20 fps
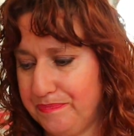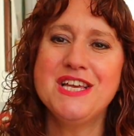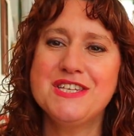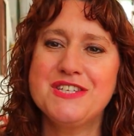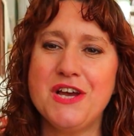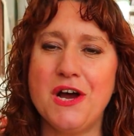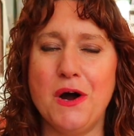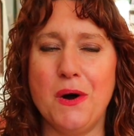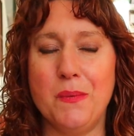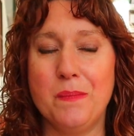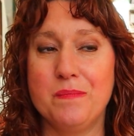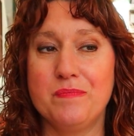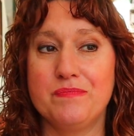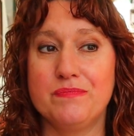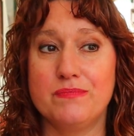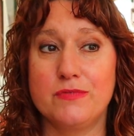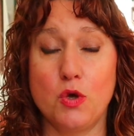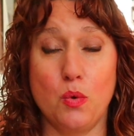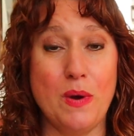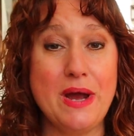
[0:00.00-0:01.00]
So
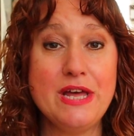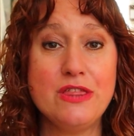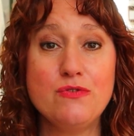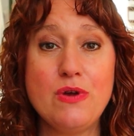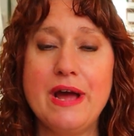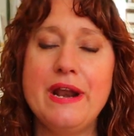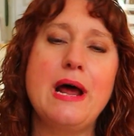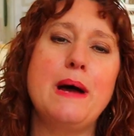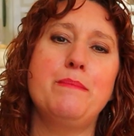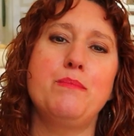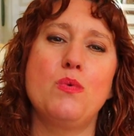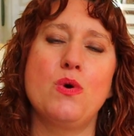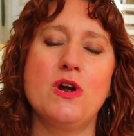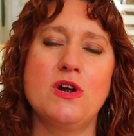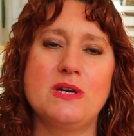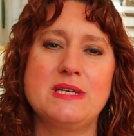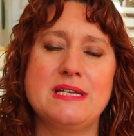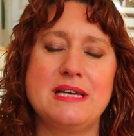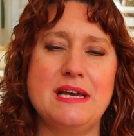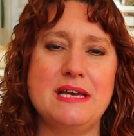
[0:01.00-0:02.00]
the way ThredUp
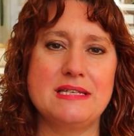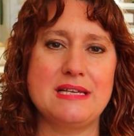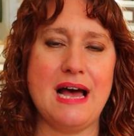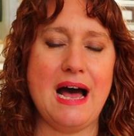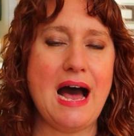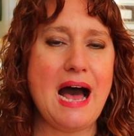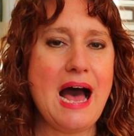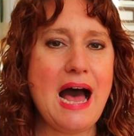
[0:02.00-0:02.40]
works is